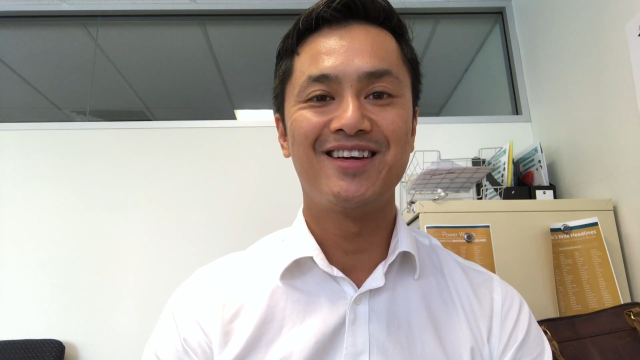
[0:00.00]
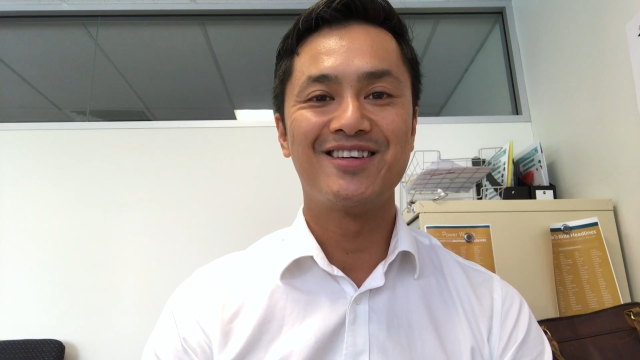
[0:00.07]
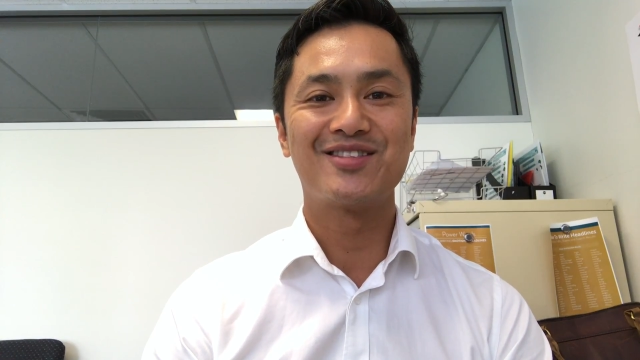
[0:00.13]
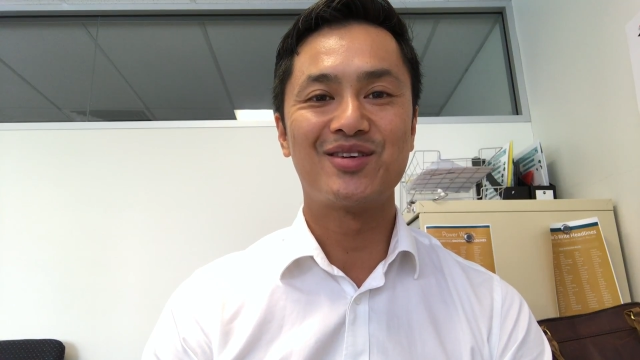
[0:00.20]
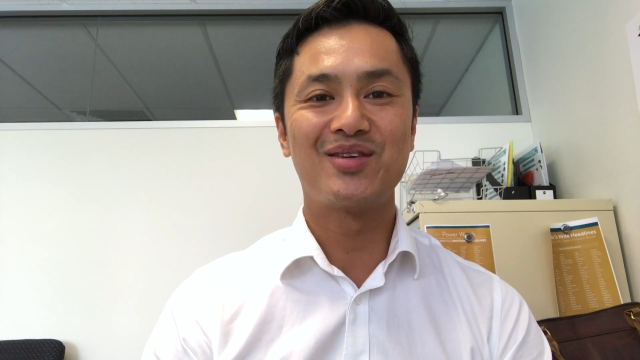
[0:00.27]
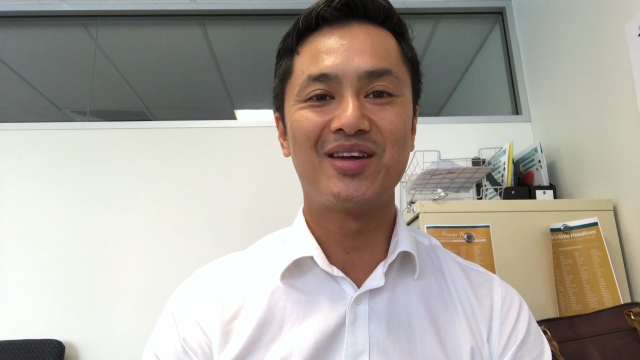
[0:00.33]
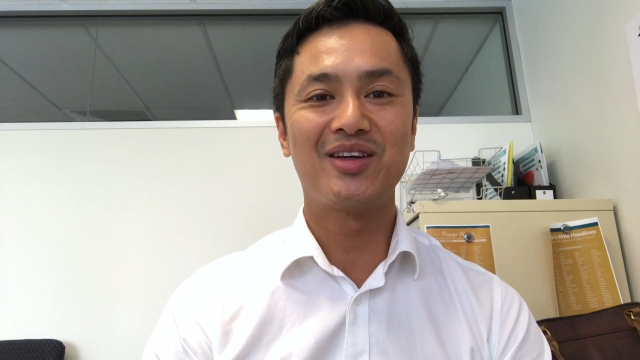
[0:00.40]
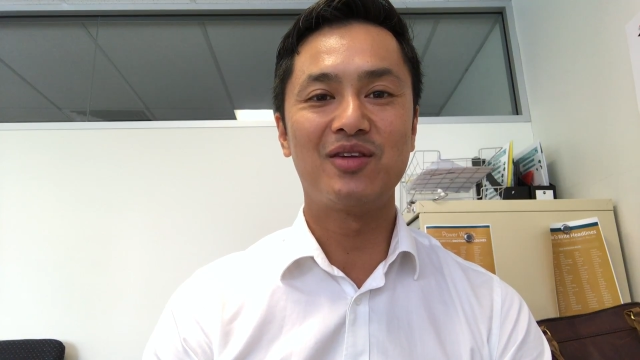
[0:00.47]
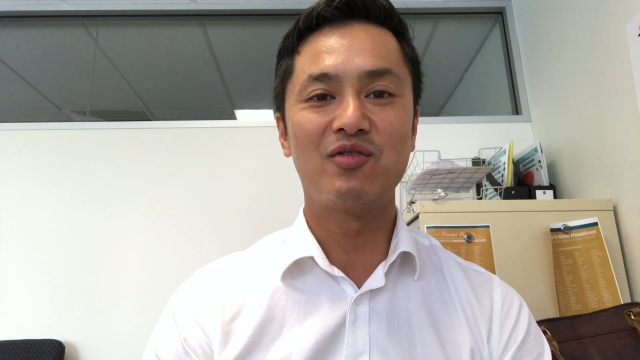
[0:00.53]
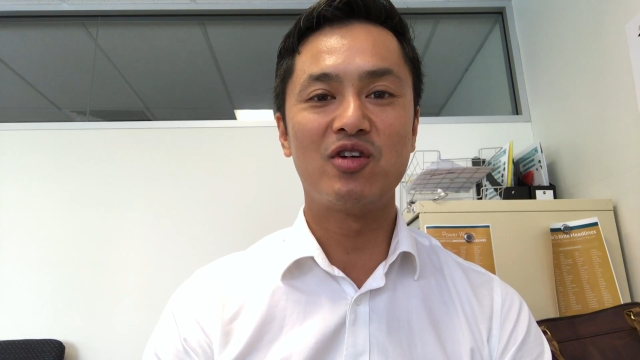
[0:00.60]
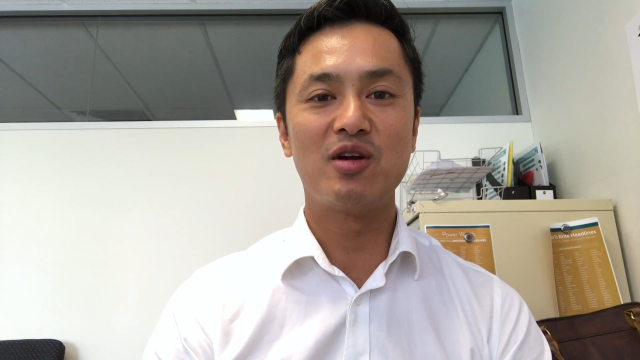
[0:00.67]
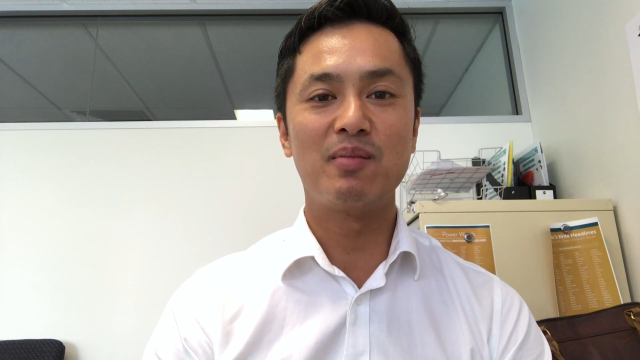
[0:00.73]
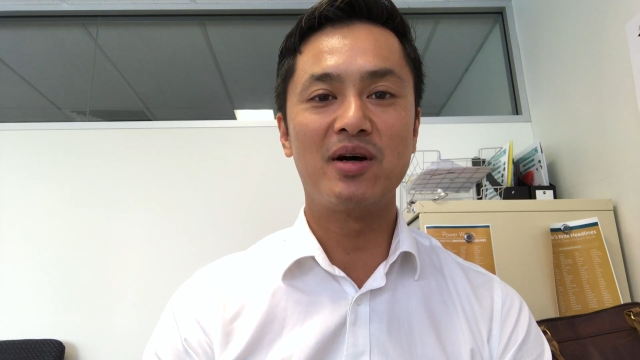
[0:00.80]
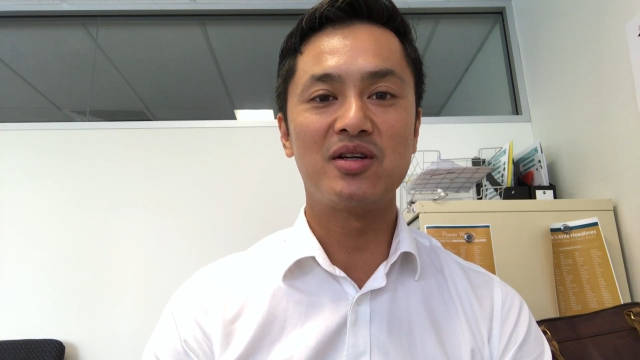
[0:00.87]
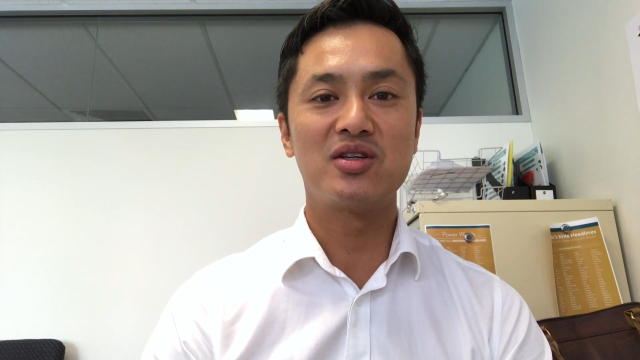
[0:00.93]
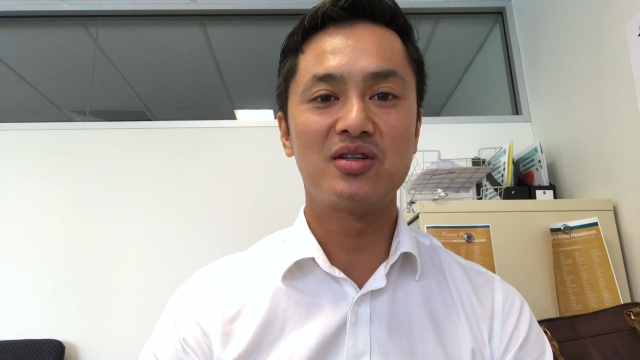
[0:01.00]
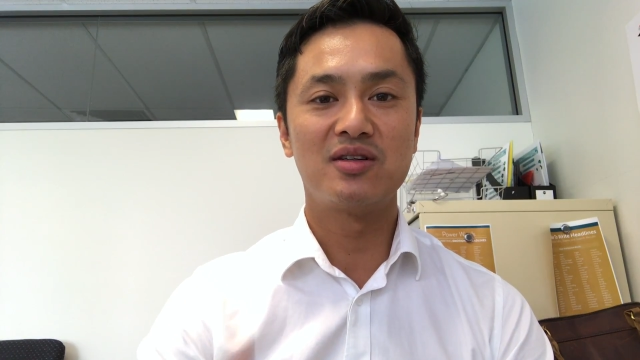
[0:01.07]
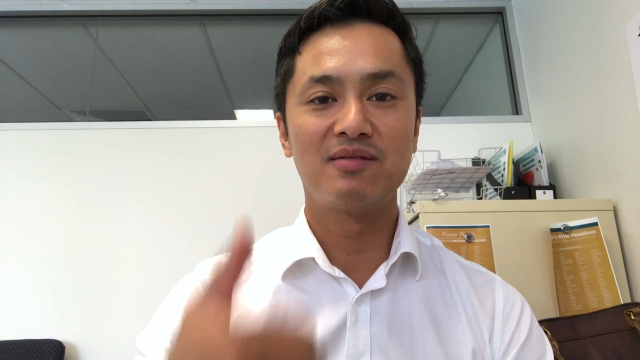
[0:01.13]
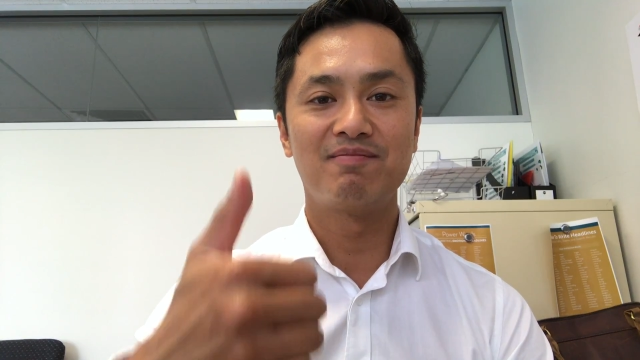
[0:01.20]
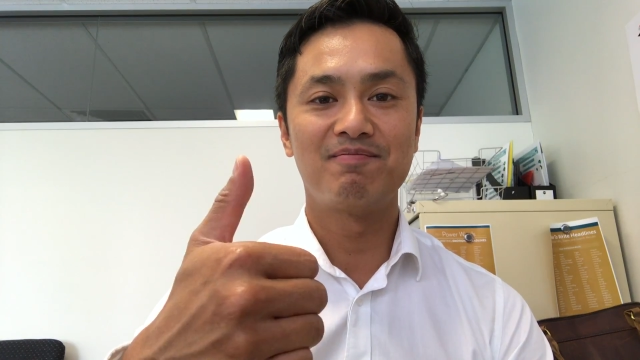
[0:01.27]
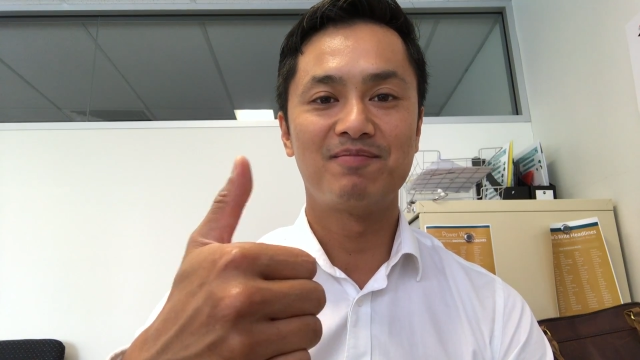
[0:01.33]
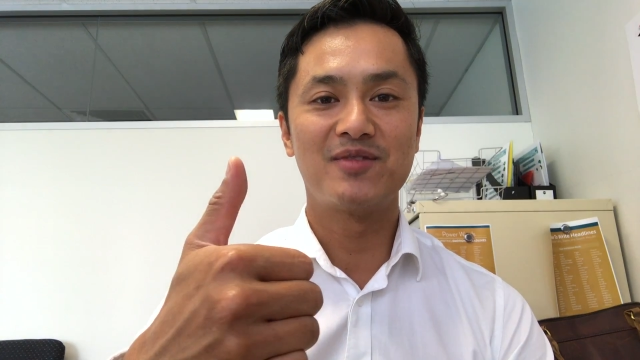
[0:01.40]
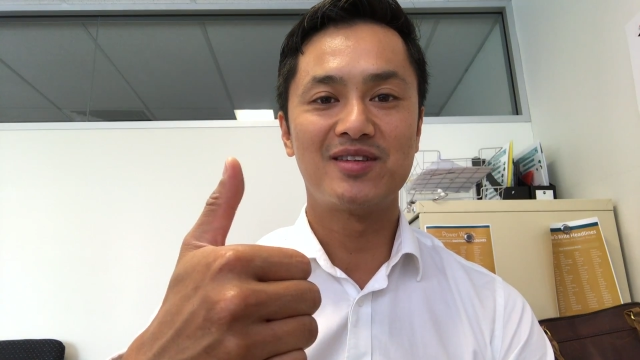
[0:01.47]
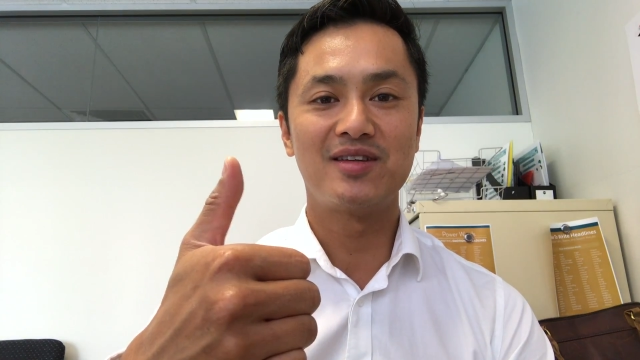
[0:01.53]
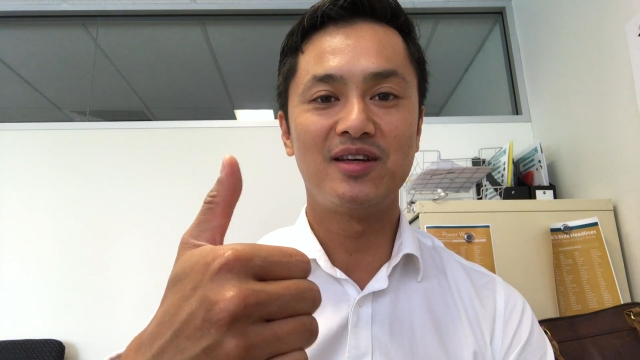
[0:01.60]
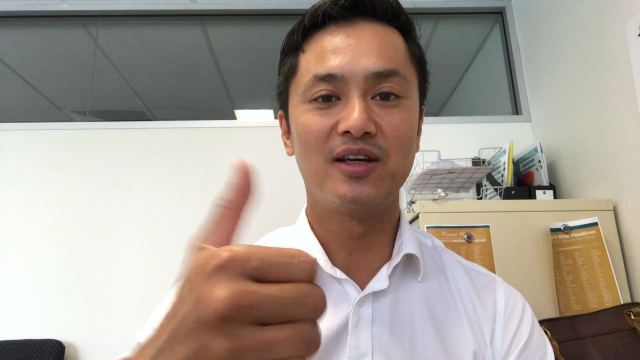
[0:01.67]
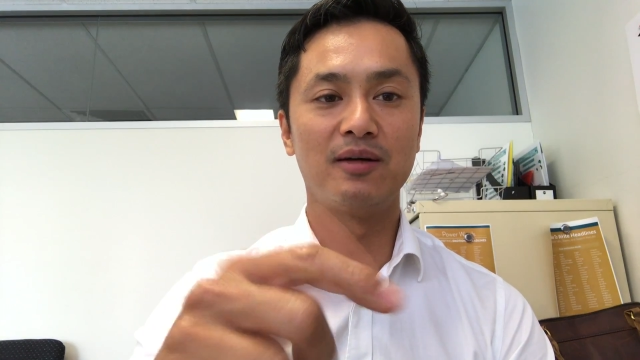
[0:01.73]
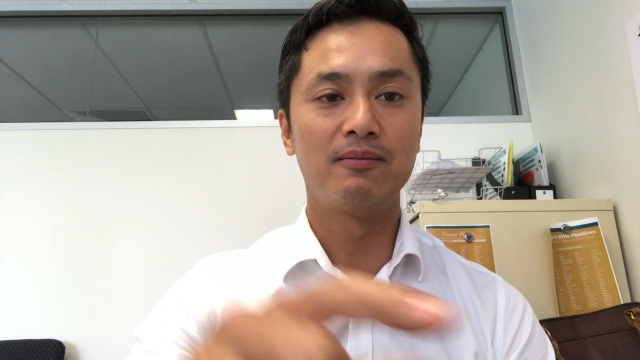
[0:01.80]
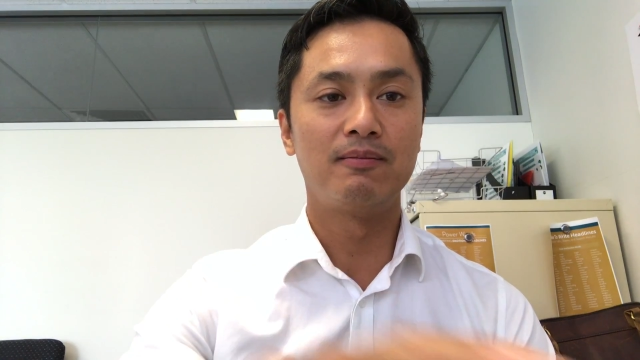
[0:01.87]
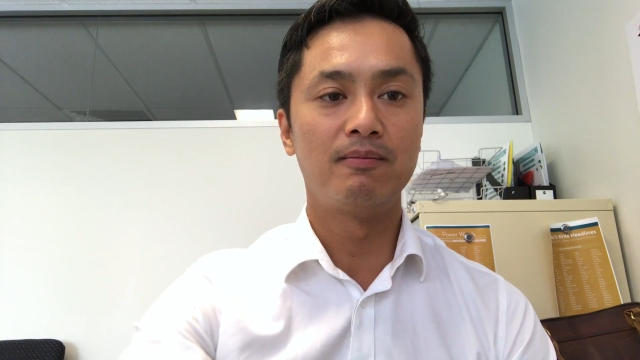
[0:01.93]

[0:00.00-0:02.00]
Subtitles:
So thank you very much. See ya.